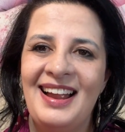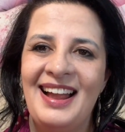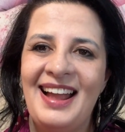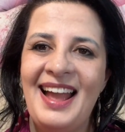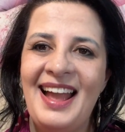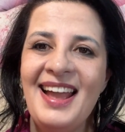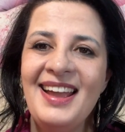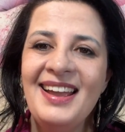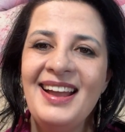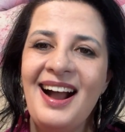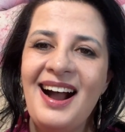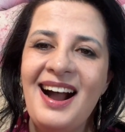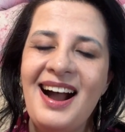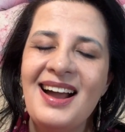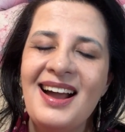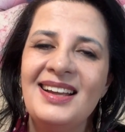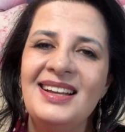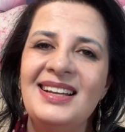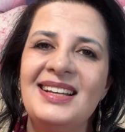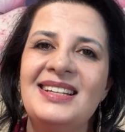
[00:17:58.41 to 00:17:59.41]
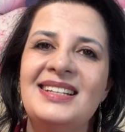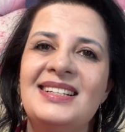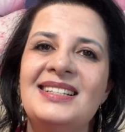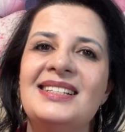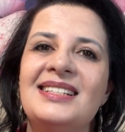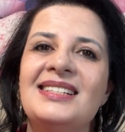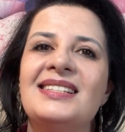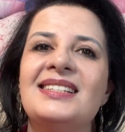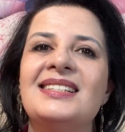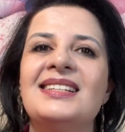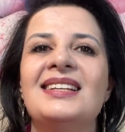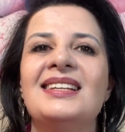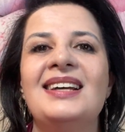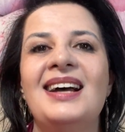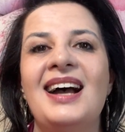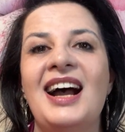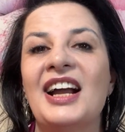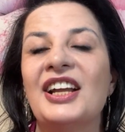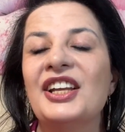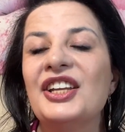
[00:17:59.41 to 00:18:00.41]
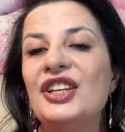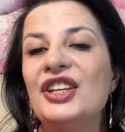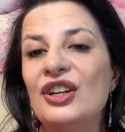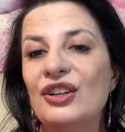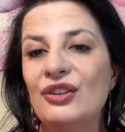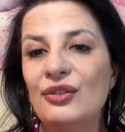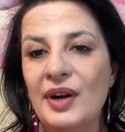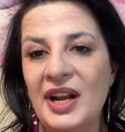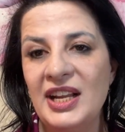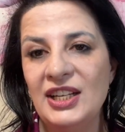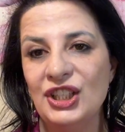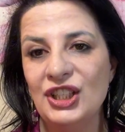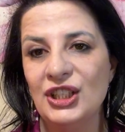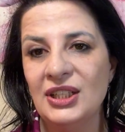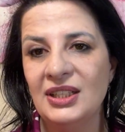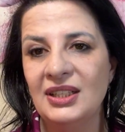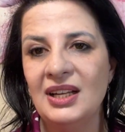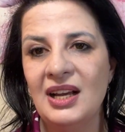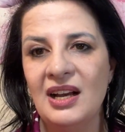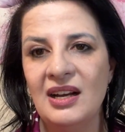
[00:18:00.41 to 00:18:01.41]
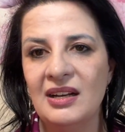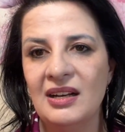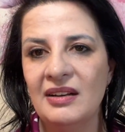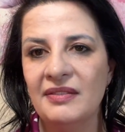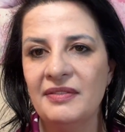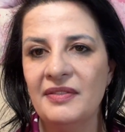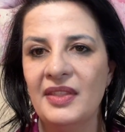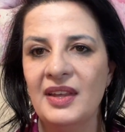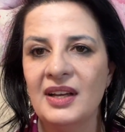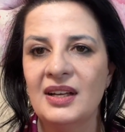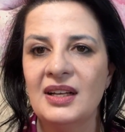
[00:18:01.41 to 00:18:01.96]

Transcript: AI is a curation of the